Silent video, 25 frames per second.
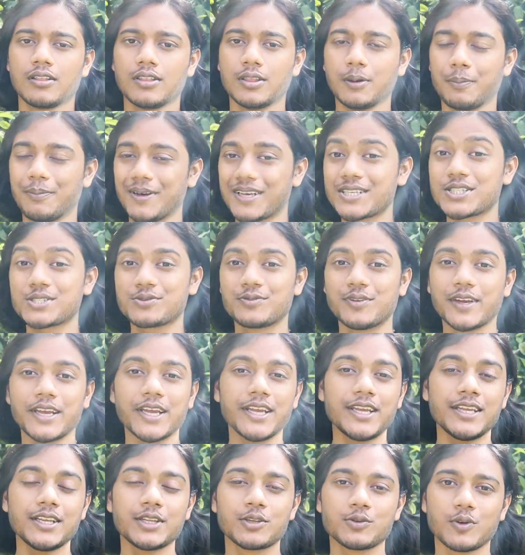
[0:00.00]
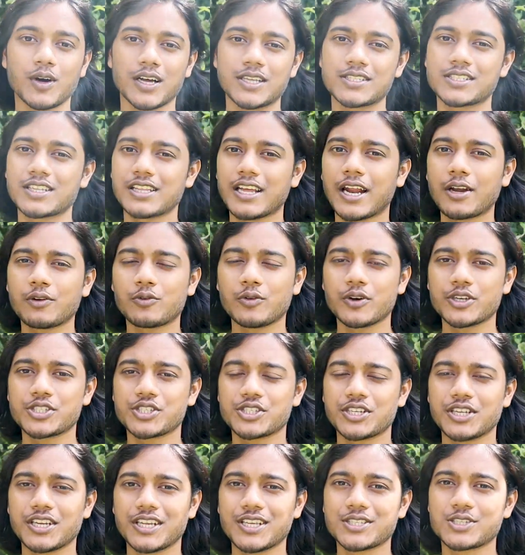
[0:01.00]
The best way to answer that
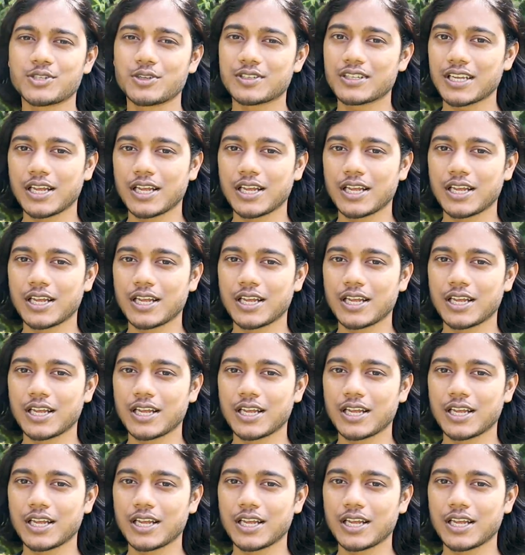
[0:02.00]
question is to